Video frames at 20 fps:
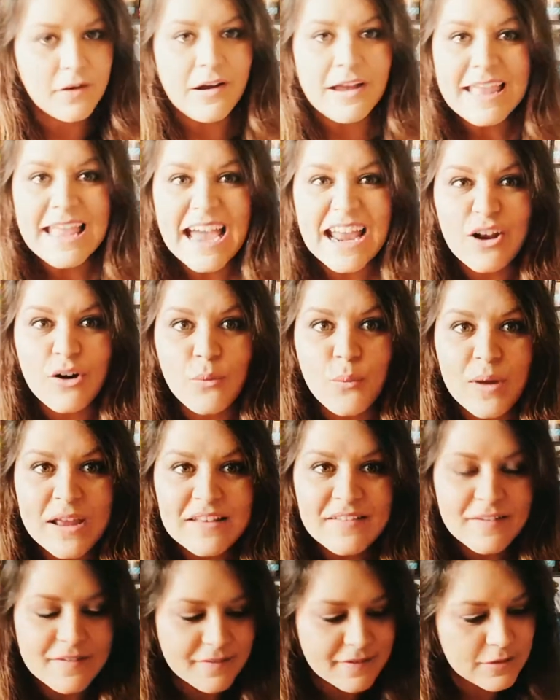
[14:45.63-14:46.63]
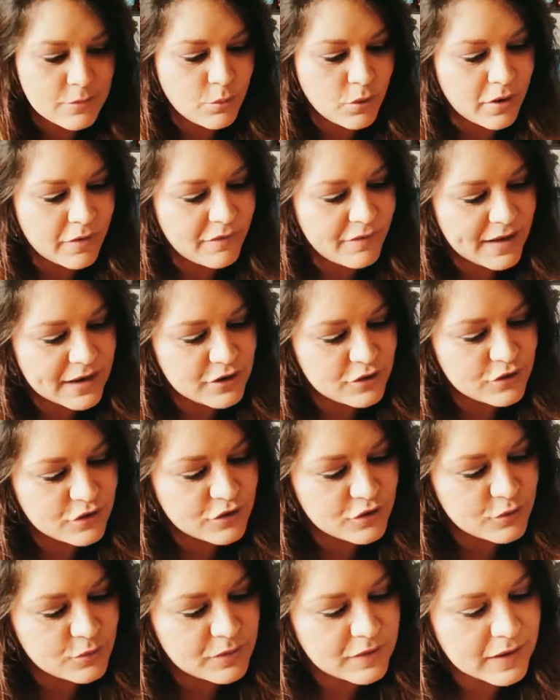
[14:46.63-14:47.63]
I cannot wait to see what
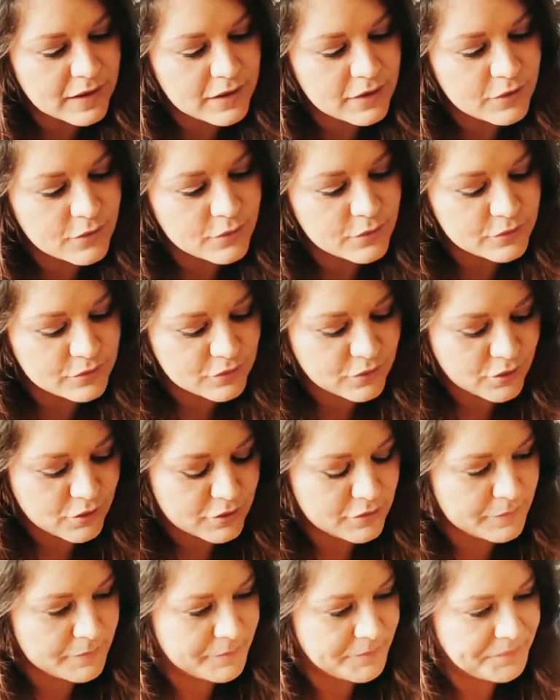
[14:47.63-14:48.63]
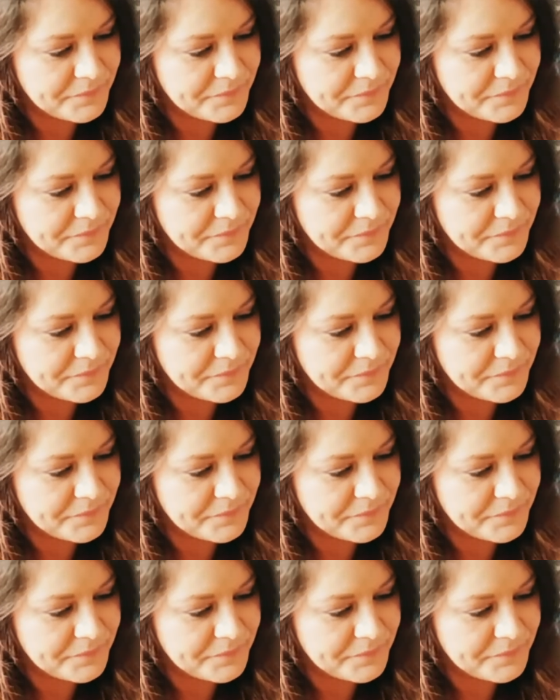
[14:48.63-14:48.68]
adventures you take yours on.